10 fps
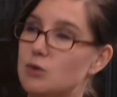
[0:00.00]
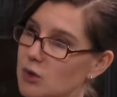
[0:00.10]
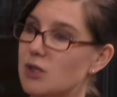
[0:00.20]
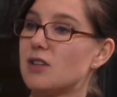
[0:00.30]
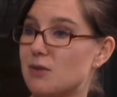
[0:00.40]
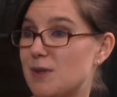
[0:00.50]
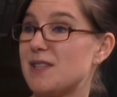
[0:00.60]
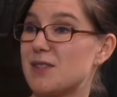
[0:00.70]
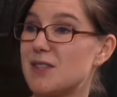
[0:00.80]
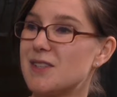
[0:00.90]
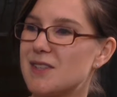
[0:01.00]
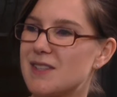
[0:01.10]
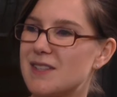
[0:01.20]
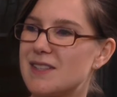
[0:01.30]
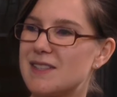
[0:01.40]
Do your research,
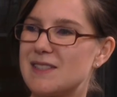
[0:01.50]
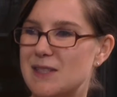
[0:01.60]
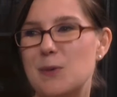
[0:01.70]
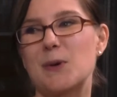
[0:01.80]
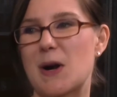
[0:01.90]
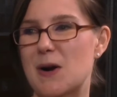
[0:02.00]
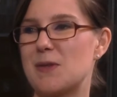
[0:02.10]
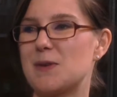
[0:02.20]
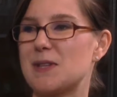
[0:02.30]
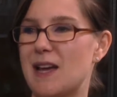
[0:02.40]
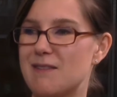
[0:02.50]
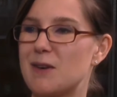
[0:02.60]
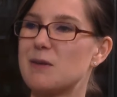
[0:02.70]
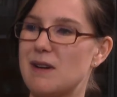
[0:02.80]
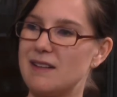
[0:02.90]
see what others have
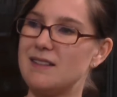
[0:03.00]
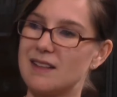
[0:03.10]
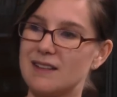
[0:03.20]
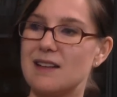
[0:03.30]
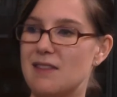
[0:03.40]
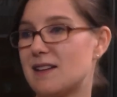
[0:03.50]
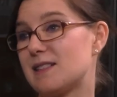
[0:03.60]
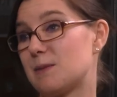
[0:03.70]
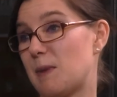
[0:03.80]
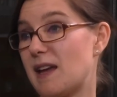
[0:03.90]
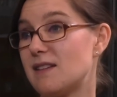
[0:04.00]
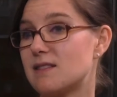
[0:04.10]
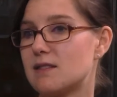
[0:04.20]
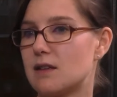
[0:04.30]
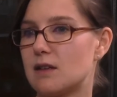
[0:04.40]
already done in that
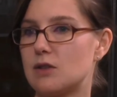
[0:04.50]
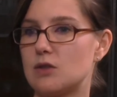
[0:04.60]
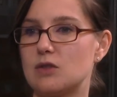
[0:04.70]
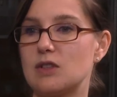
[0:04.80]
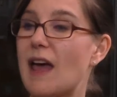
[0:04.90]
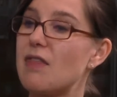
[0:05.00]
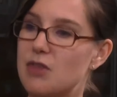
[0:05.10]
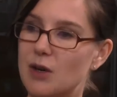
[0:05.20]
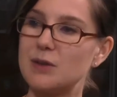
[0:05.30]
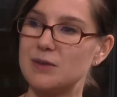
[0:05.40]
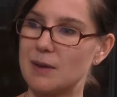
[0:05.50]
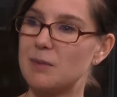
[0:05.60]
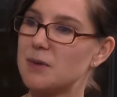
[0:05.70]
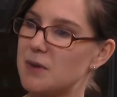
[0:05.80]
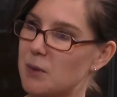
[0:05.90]
space, and don't double